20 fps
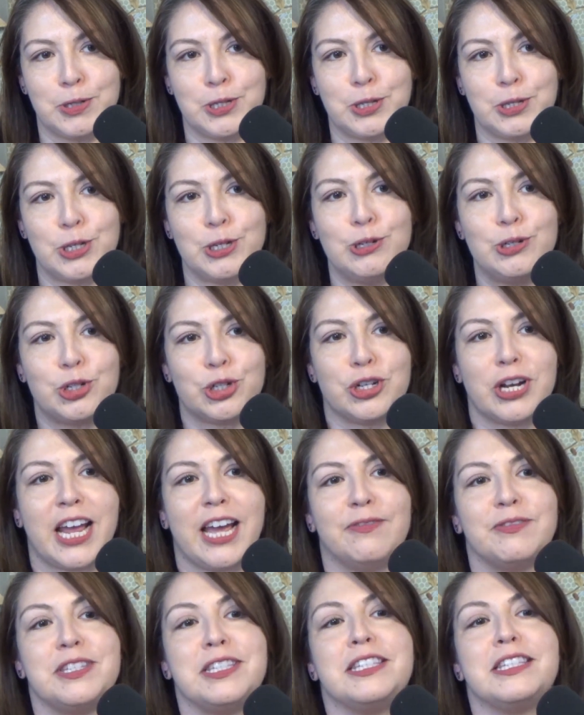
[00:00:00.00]
So you should
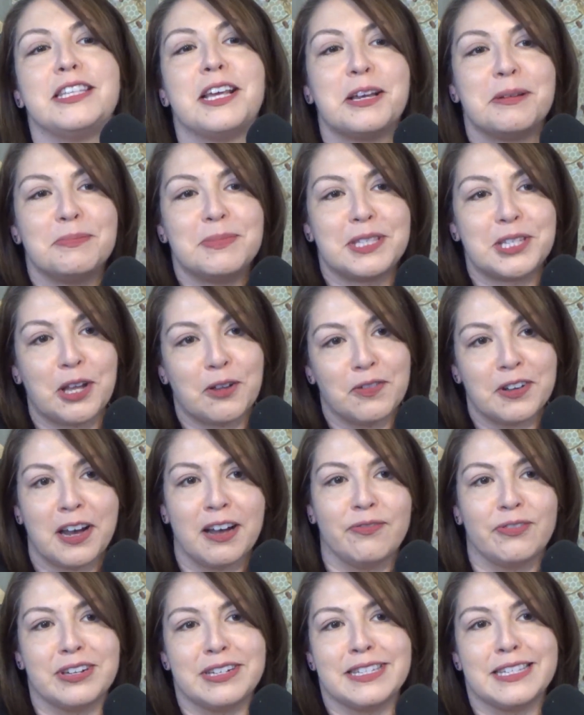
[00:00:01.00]
have some
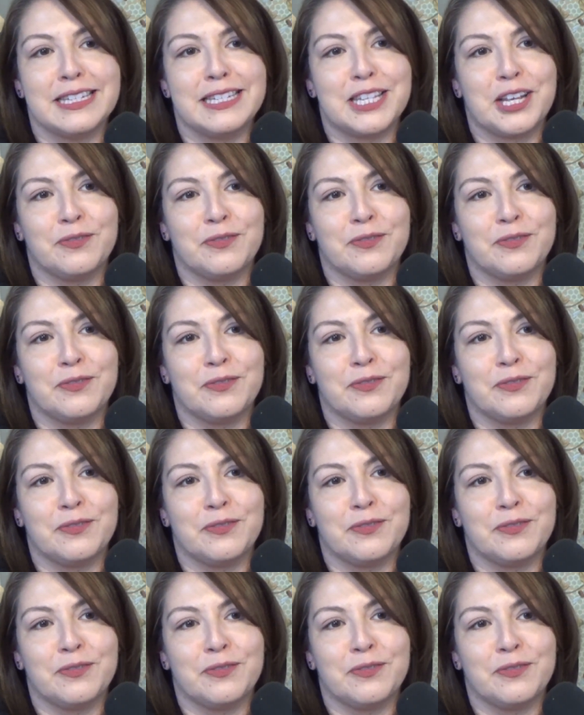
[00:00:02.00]
self-confidence and